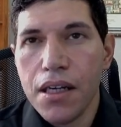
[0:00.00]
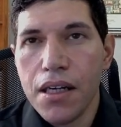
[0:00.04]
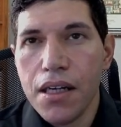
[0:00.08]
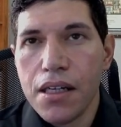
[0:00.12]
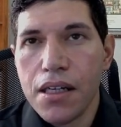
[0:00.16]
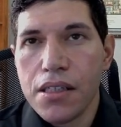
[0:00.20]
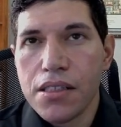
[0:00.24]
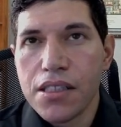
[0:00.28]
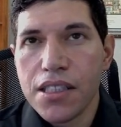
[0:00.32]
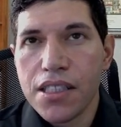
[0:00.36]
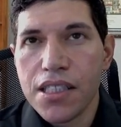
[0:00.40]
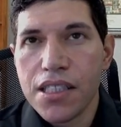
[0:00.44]

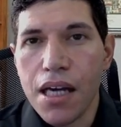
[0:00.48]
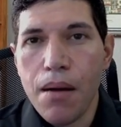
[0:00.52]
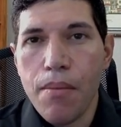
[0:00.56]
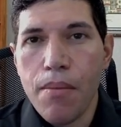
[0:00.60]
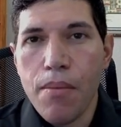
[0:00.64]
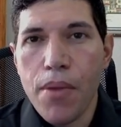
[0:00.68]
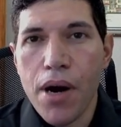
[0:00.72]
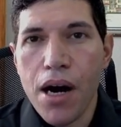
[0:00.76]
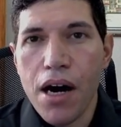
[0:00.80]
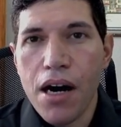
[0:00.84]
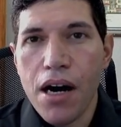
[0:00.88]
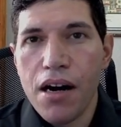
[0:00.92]

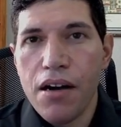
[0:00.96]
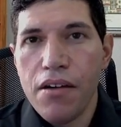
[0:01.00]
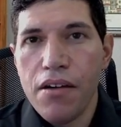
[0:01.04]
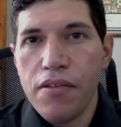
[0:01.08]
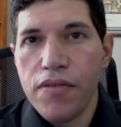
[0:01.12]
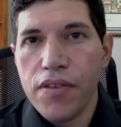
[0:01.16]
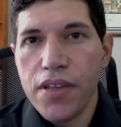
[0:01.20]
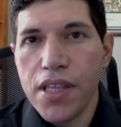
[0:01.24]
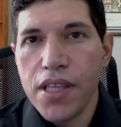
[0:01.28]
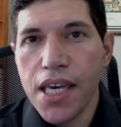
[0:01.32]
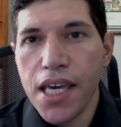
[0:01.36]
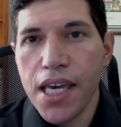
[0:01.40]
some
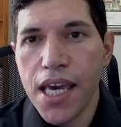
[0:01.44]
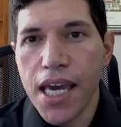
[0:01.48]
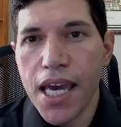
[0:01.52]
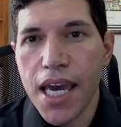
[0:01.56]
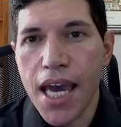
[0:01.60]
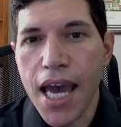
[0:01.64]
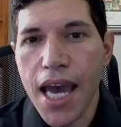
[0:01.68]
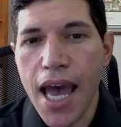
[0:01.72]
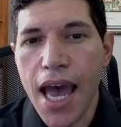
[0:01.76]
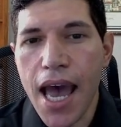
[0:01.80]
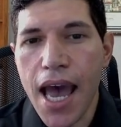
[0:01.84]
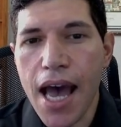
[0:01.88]
of the
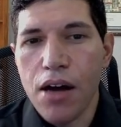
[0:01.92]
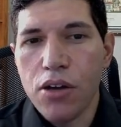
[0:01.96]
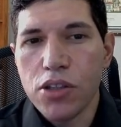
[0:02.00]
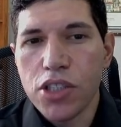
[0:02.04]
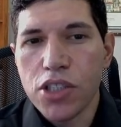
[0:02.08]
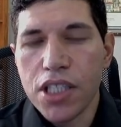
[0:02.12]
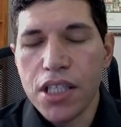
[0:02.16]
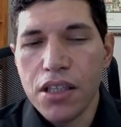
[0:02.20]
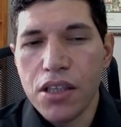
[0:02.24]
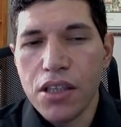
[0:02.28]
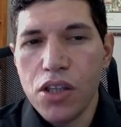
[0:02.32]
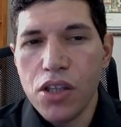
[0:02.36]

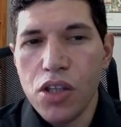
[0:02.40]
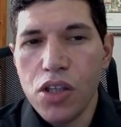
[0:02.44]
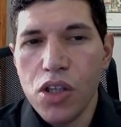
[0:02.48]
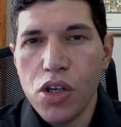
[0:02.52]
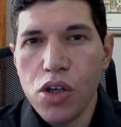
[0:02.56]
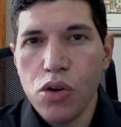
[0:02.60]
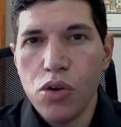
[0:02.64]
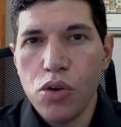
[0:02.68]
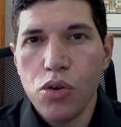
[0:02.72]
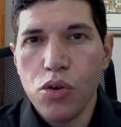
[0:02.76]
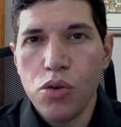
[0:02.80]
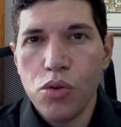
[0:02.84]
housing
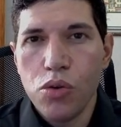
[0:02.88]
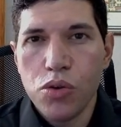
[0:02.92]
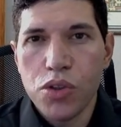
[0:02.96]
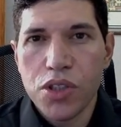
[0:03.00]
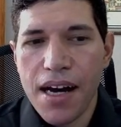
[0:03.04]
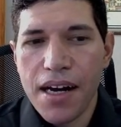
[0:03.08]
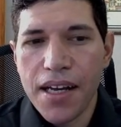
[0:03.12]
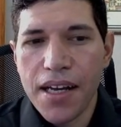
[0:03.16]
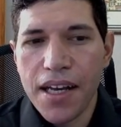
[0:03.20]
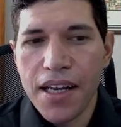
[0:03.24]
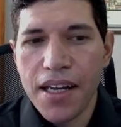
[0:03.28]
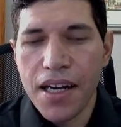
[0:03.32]

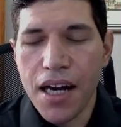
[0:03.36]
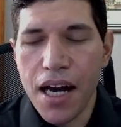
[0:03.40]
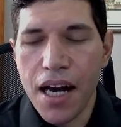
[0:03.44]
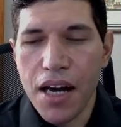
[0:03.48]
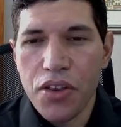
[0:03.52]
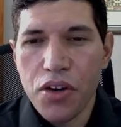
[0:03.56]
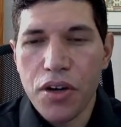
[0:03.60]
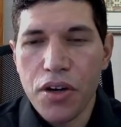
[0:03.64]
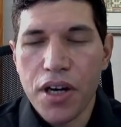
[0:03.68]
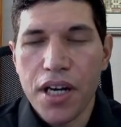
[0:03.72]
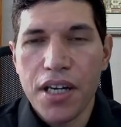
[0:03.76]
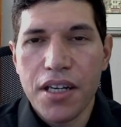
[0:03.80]
news and
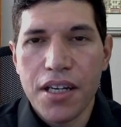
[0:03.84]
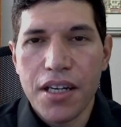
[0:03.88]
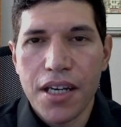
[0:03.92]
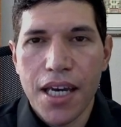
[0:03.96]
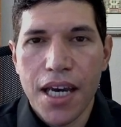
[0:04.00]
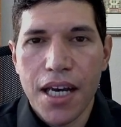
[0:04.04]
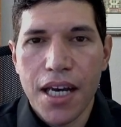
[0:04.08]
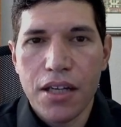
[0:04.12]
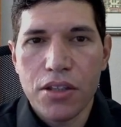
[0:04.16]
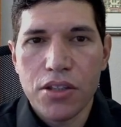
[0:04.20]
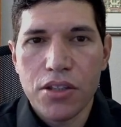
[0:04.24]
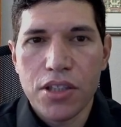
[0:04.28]
other
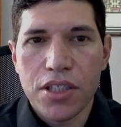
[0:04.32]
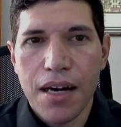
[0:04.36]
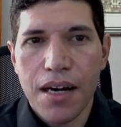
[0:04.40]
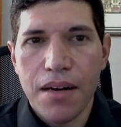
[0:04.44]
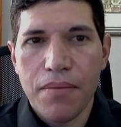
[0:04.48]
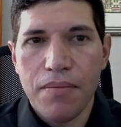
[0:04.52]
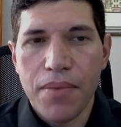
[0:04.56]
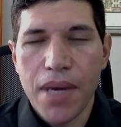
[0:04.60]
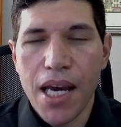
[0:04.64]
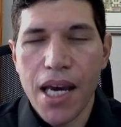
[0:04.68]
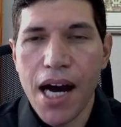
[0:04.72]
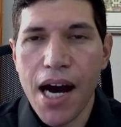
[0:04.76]
indicators that's
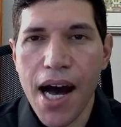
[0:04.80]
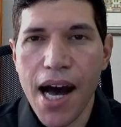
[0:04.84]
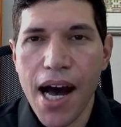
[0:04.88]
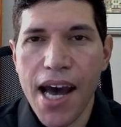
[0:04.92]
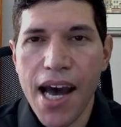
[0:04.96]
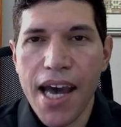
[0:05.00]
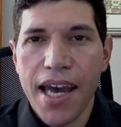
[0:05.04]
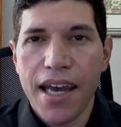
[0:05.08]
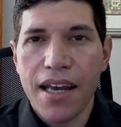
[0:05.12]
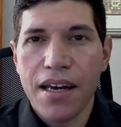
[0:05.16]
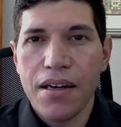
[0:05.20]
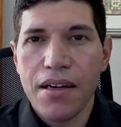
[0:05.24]

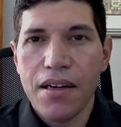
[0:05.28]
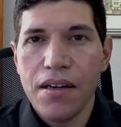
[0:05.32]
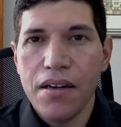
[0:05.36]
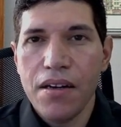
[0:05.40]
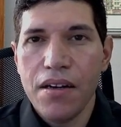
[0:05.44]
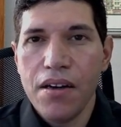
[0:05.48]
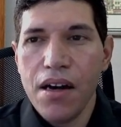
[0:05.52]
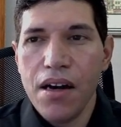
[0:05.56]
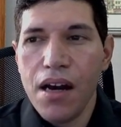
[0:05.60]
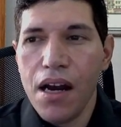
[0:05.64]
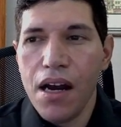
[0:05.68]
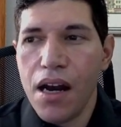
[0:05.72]
behind
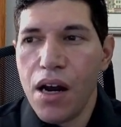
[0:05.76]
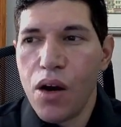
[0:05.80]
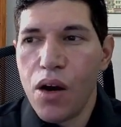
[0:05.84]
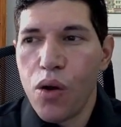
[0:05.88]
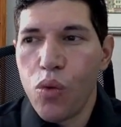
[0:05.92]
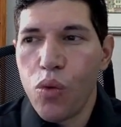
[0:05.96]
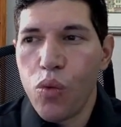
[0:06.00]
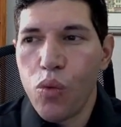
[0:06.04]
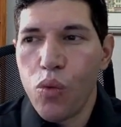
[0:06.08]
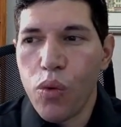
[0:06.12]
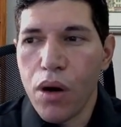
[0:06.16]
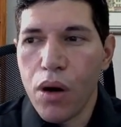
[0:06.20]

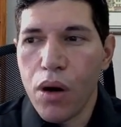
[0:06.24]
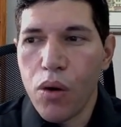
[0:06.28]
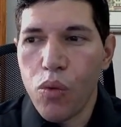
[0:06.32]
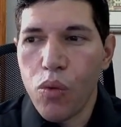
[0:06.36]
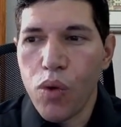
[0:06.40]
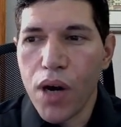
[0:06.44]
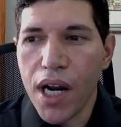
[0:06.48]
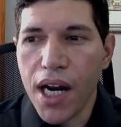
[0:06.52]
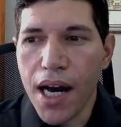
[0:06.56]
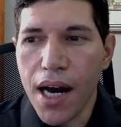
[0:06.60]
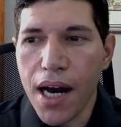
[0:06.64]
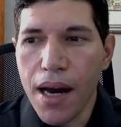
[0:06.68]

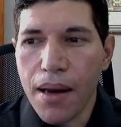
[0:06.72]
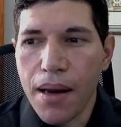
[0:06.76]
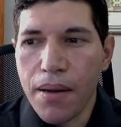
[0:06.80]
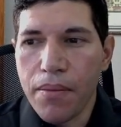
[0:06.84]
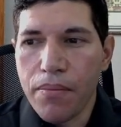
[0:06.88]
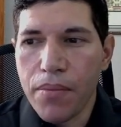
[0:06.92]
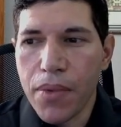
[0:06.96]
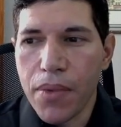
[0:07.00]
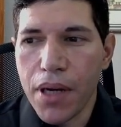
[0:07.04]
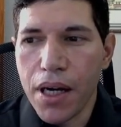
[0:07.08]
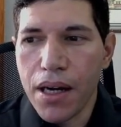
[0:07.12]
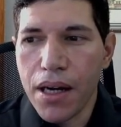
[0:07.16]
what
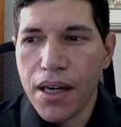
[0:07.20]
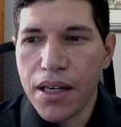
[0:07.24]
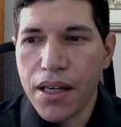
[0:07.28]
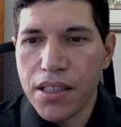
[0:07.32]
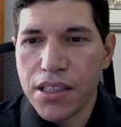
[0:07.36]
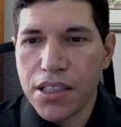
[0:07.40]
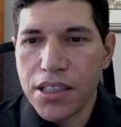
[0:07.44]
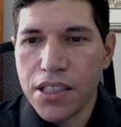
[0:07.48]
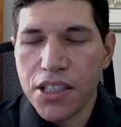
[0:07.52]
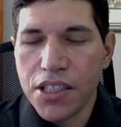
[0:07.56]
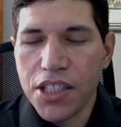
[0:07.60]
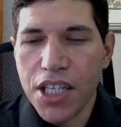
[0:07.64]
I'm
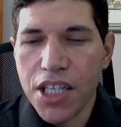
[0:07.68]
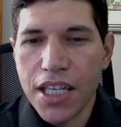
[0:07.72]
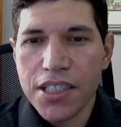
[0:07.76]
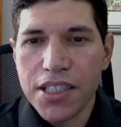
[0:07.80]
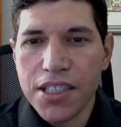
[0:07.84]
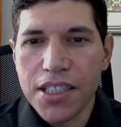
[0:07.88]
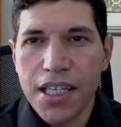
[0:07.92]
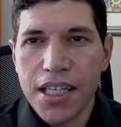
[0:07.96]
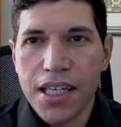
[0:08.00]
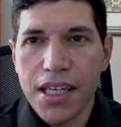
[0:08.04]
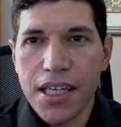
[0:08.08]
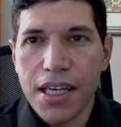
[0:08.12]

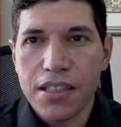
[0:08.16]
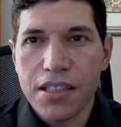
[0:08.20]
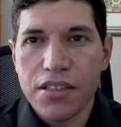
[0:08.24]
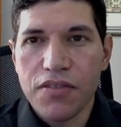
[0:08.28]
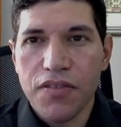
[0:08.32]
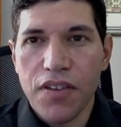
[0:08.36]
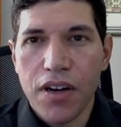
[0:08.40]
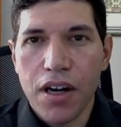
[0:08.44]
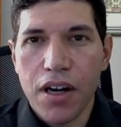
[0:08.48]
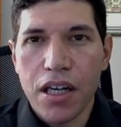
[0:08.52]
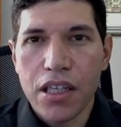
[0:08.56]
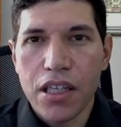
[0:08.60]
suggesting as
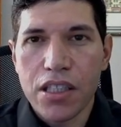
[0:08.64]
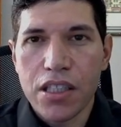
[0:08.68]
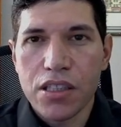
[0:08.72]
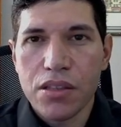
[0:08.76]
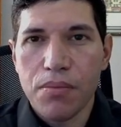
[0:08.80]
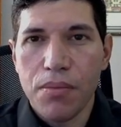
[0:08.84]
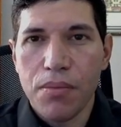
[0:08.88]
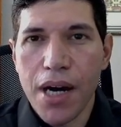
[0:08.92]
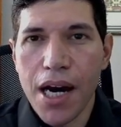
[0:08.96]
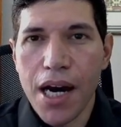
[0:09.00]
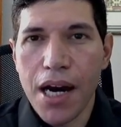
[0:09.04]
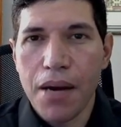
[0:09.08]
far as
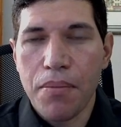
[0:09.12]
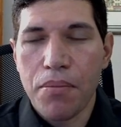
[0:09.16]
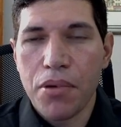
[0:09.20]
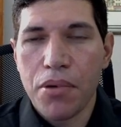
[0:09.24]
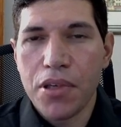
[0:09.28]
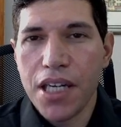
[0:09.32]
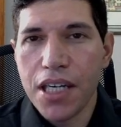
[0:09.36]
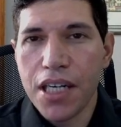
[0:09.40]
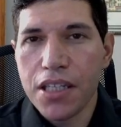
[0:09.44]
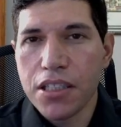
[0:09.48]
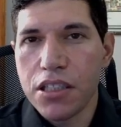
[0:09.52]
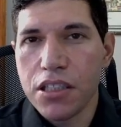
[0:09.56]
my
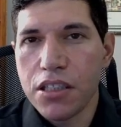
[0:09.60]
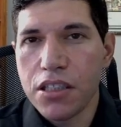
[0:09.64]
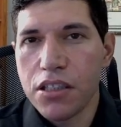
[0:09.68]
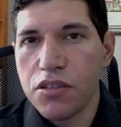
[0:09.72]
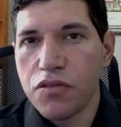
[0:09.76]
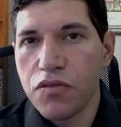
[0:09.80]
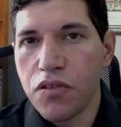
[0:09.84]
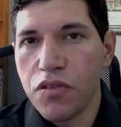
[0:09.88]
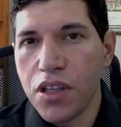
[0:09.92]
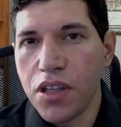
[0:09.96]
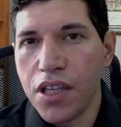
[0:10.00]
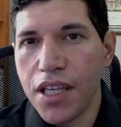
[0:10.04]
predictions
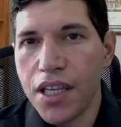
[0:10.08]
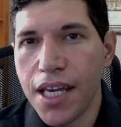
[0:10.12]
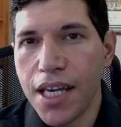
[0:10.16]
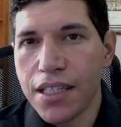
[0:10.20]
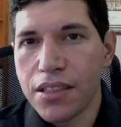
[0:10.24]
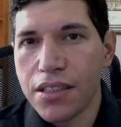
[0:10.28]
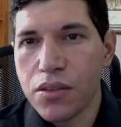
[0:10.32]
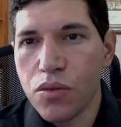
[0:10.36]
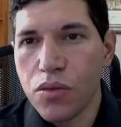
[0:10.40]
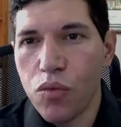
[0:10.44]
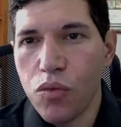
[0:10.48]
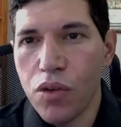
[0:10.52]
for the
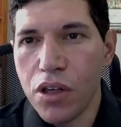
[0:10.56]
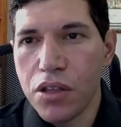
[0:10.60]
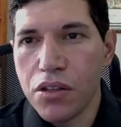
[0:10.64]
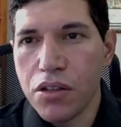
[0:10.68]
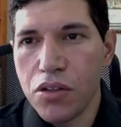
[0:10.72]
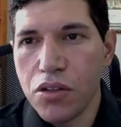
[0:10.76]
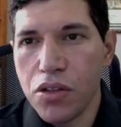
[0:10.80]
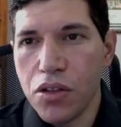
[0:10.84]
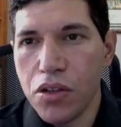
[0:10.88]
next 1 to 2